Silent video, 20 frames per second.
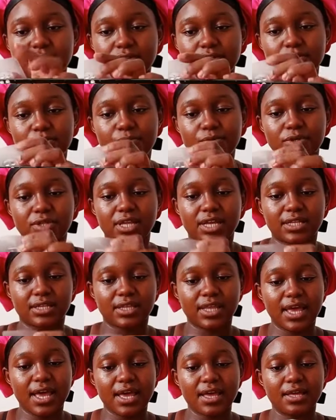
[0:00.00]
So you put that
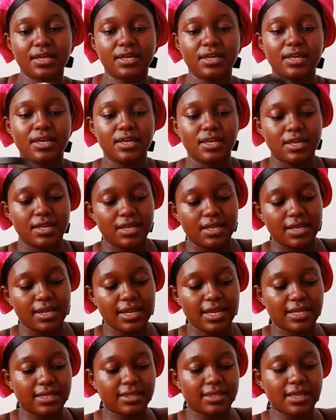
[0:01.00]
there,
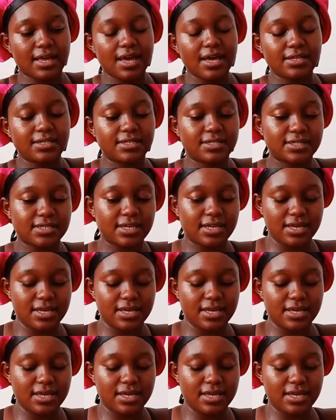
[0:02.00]
like that.